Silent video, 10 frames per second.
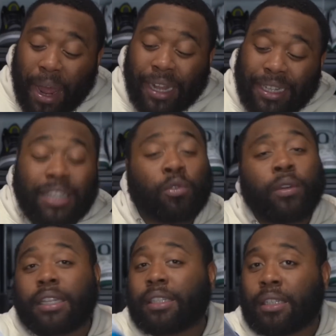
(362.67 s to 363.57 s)
Like, this
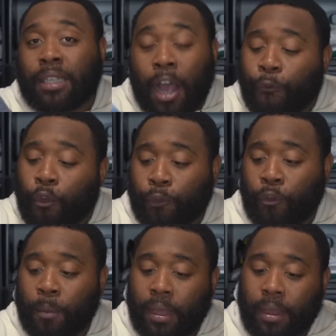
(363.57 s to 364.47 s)
one is a tough one
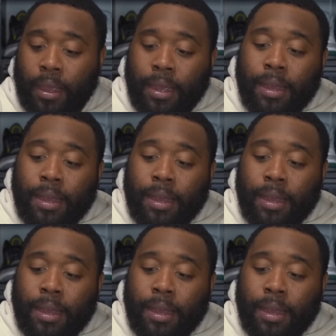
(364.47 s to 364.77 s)
for me.